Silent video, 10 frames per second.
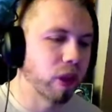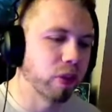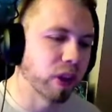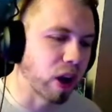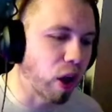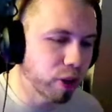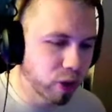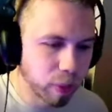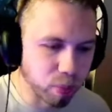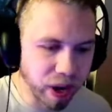the Call of
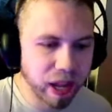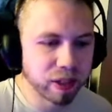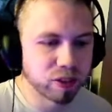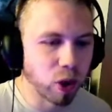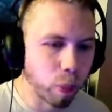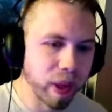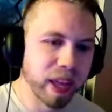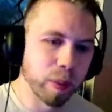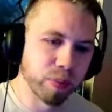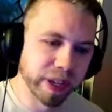Duty brand is so big
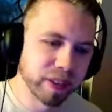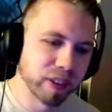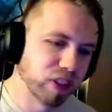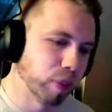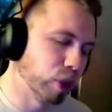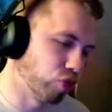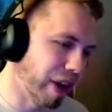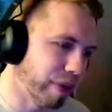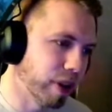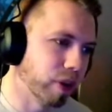and brings in so much
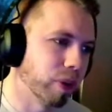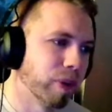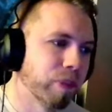revenue